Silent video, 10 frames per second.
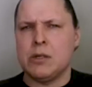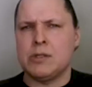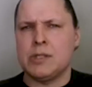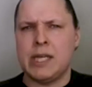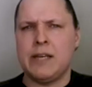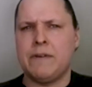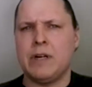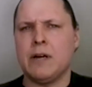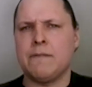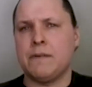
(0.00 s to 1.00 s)
is not safe
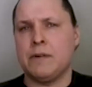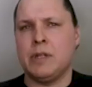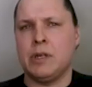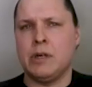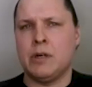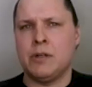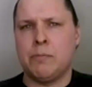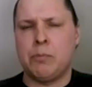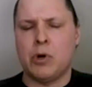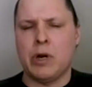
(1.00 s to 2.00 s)
enough, the
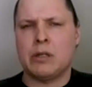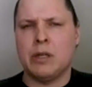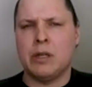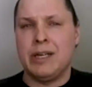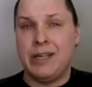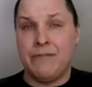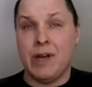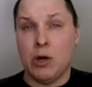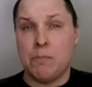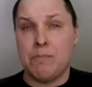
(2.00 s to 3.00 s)
product
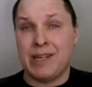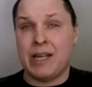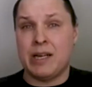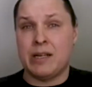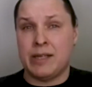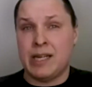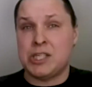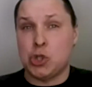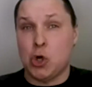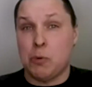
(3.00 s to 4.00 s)
development can get
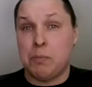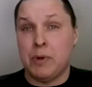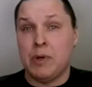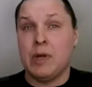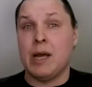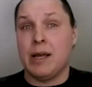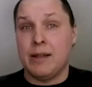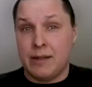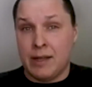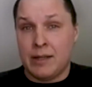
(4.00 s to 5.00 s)
stopped
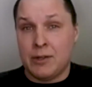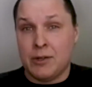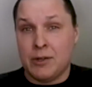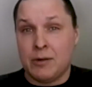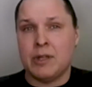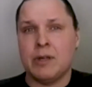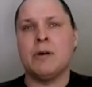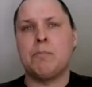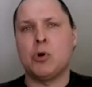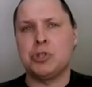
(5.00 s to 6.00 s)
and
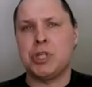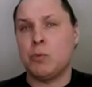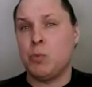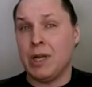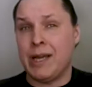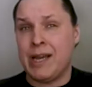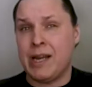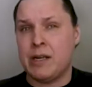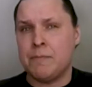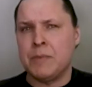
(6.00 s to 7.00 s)
the project will
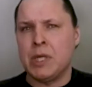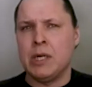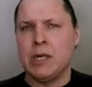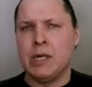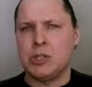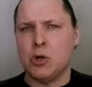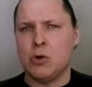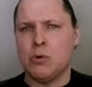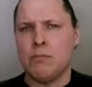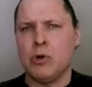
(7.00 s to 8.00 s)
end.
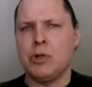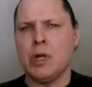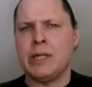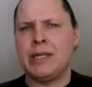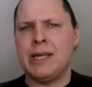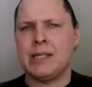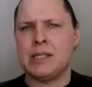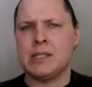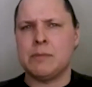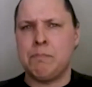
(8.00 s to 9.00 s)
So Modulight
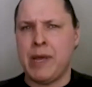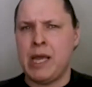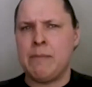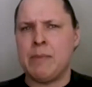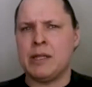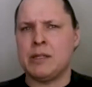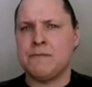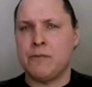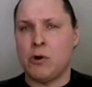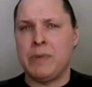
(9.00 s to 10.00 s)
gets
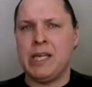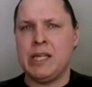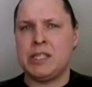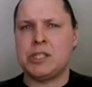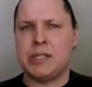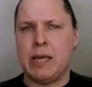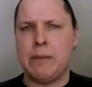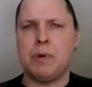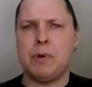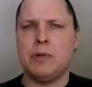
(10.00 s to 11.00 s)
payments from each step
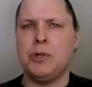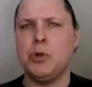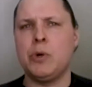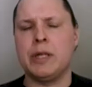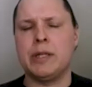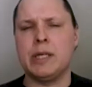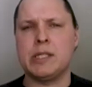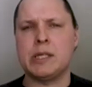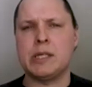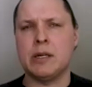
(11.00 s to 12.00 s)
during
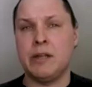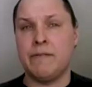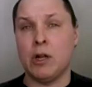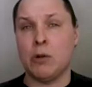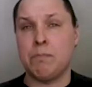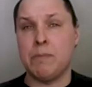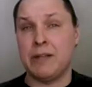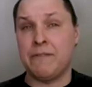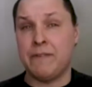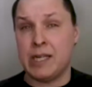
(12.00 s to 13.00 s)
this
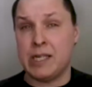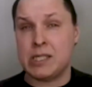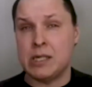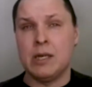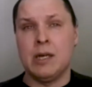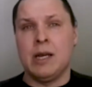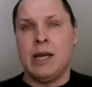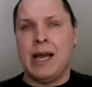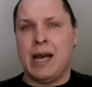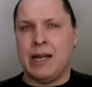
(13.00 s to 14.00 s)
development phase,
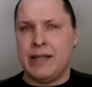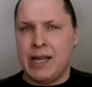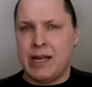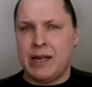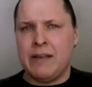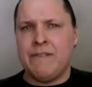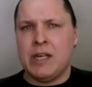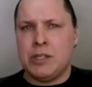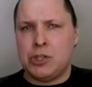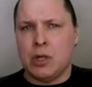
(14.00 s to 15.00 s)
and then
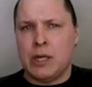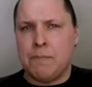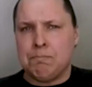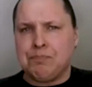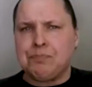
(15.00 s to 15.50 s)
eventually,